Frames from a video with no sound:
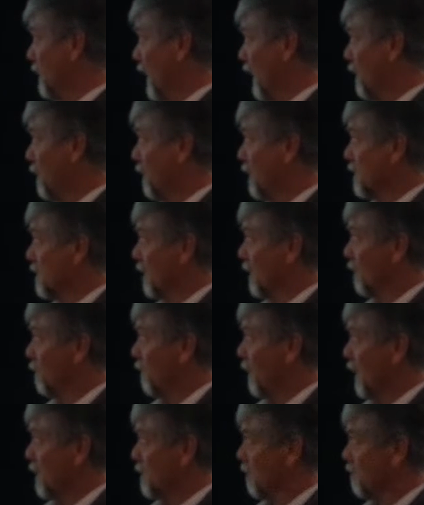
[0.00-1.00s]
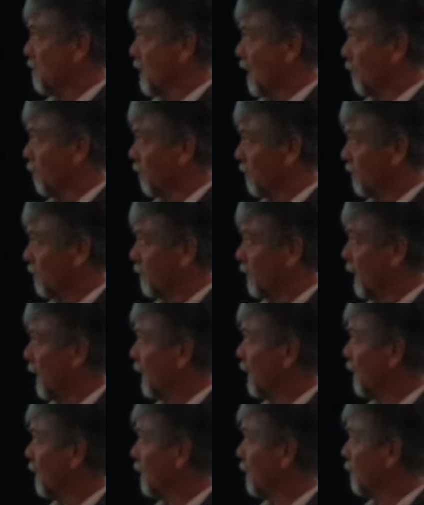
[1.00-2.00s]
And you can see the massive jump
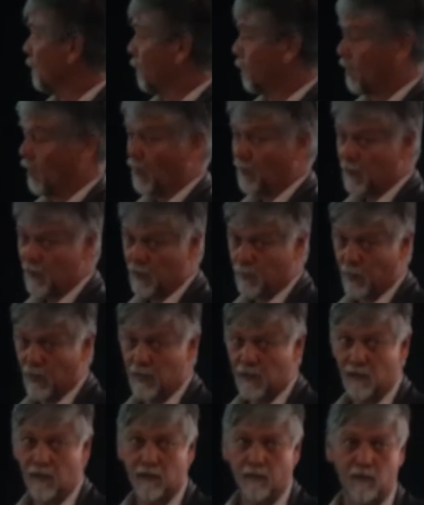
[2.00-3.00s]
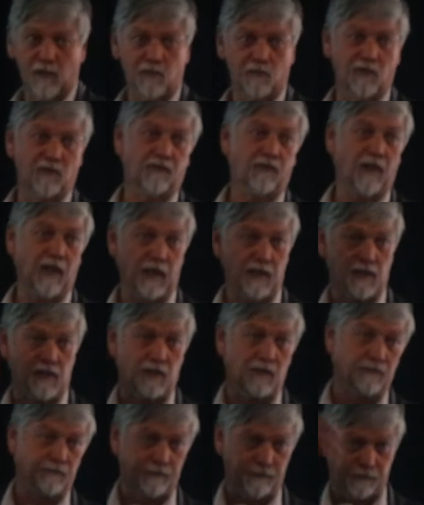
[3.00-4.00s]
in priority species, which
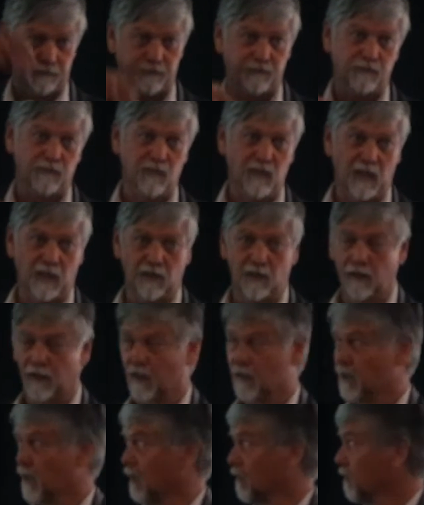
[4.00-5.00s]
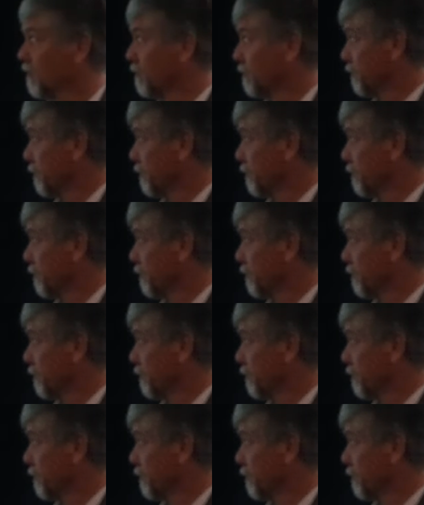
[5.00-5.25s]
reflects that earlier stuff.